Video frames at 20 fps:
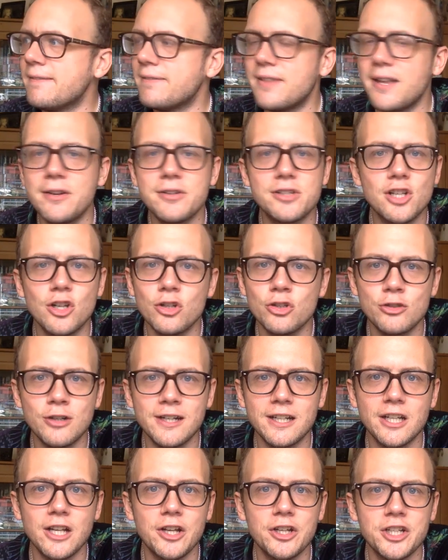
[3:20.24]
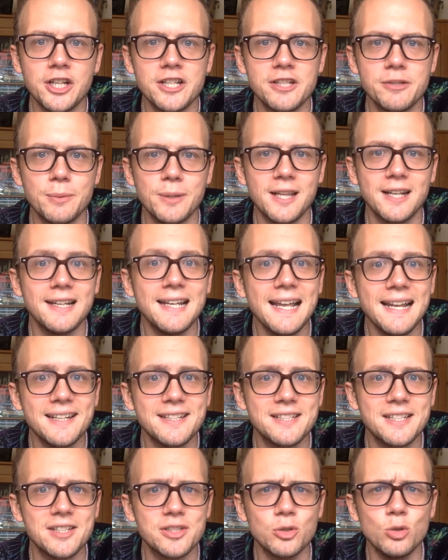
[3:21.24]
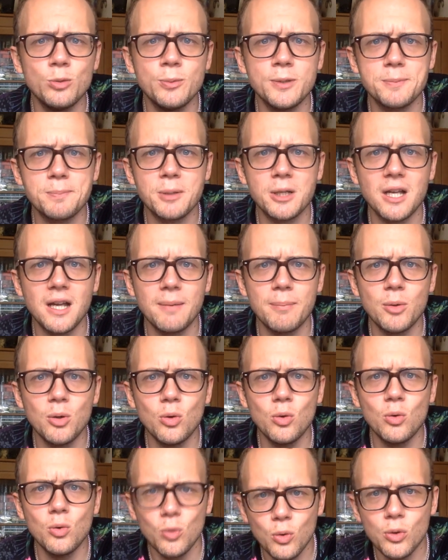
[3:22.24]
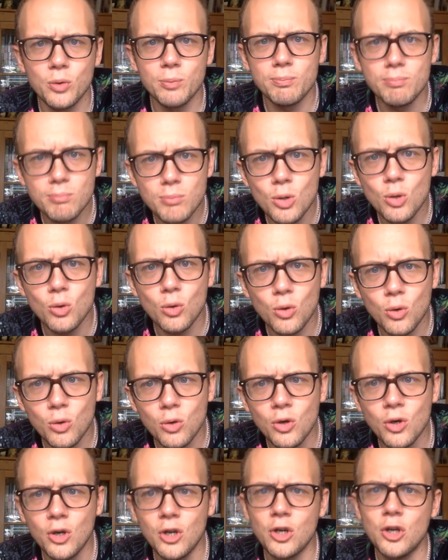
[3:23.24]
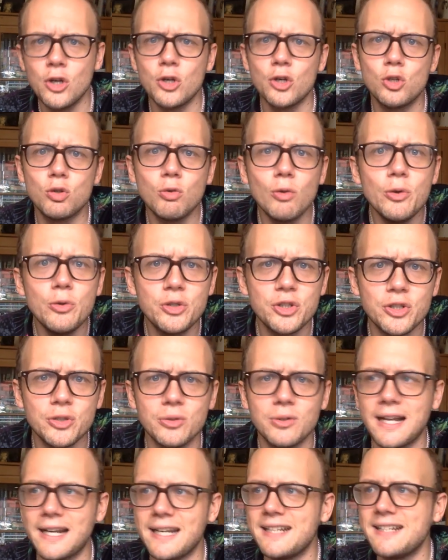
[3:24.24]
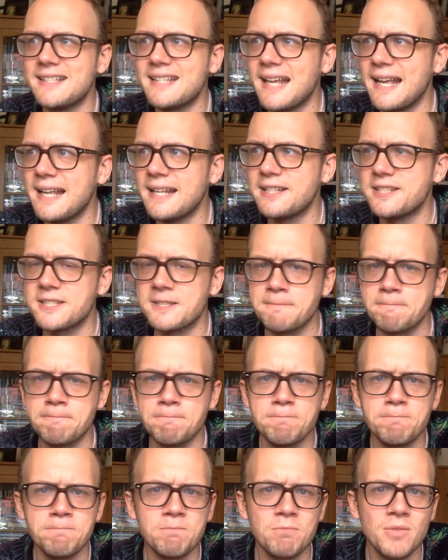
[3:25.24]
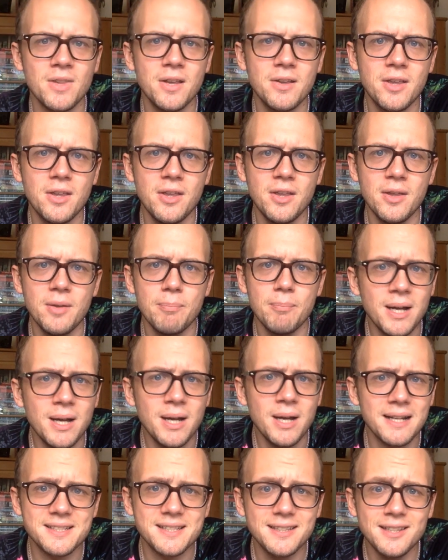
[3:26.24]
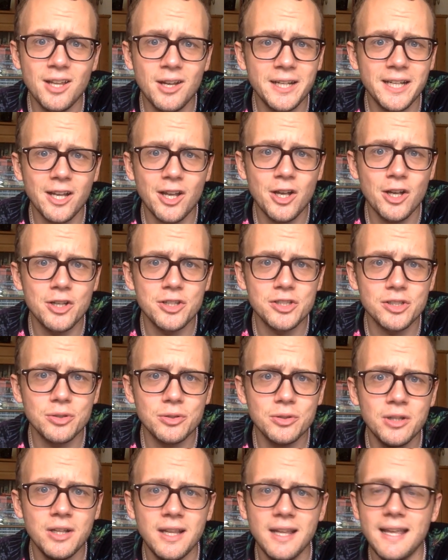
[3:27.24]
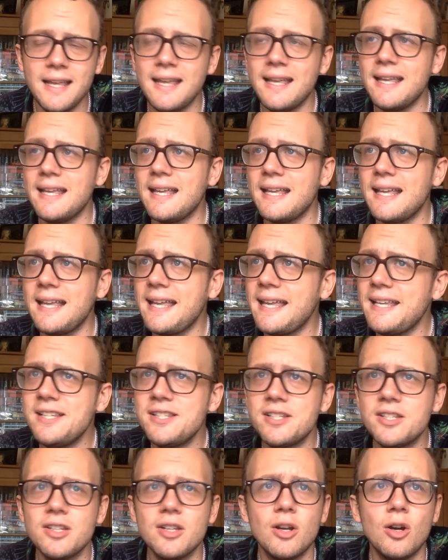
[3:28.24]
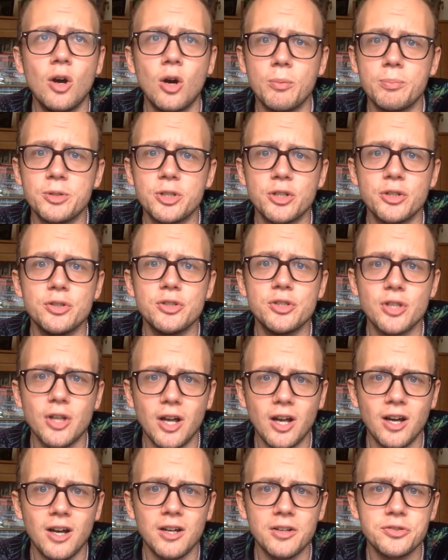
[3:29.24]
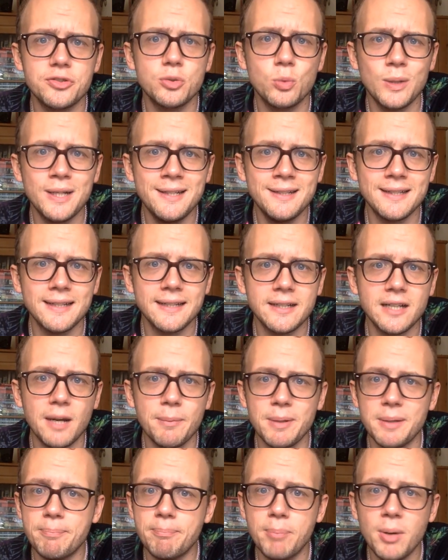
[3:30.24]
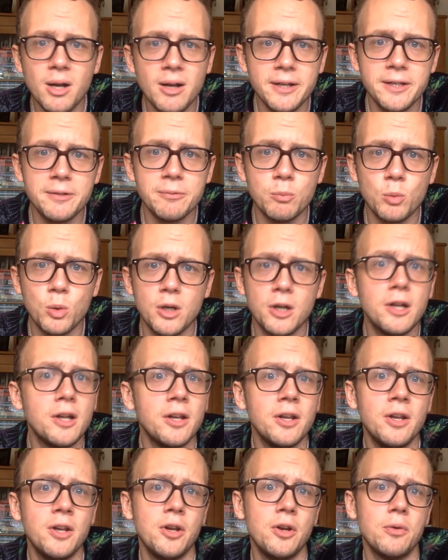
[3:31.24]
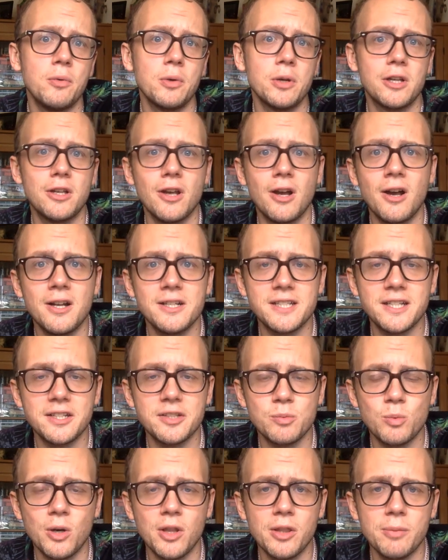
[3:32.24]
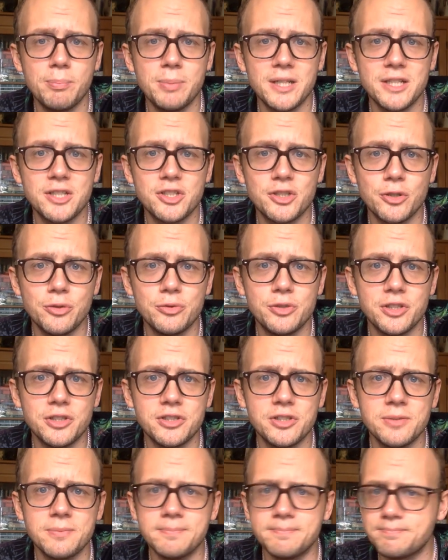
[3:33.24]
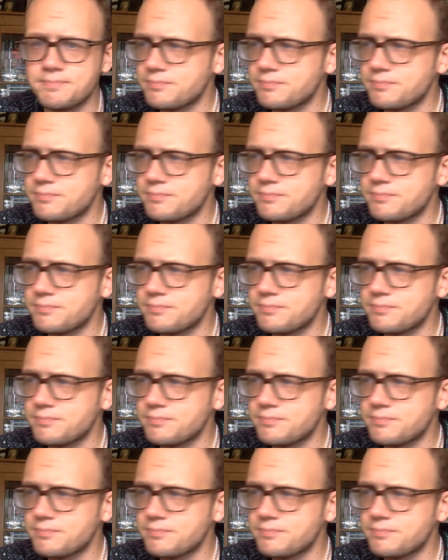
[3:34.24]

those contract negotiations with Alexis almost become all the more crucial and intense. But like Ozil, his options are dwindling. I mean, Bayern were regarded as one of the big suitors.